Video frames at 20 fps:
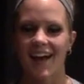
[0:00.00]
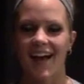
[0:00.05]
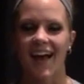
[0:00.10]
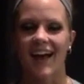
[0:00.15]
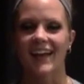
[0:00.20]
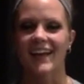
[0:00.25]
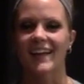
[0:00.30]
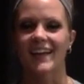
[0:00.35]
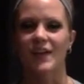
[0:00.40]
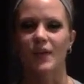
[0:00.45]

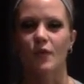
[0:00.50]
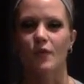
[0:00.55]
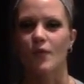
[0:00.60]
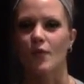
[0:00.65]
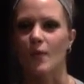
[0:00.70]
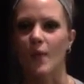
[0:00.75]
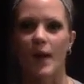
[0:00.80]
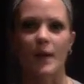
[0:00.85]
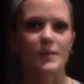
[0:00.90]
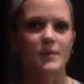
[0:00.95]
I get
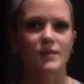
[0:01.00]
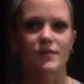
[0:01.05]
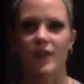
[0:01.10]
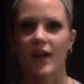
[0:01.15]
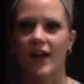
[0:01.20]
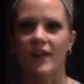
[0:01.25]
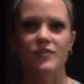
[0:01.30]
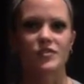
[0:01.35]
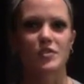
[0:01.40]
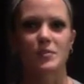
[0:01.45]
overwhelmed if
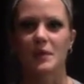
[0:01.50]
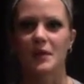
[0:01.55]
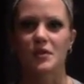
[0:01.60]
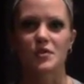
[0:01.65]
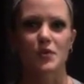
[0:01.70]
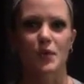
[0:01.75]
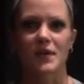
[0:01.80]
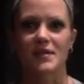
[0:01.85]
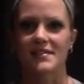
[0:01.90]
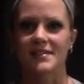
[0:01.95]
I have too many
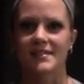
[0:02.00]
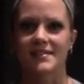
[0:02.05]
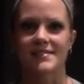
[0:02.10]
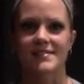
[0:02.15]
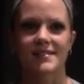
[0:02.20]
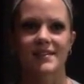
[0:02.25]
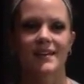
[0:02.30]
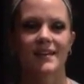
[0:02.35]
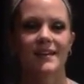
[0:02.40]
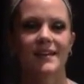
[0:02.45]

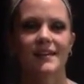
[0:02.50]
choices.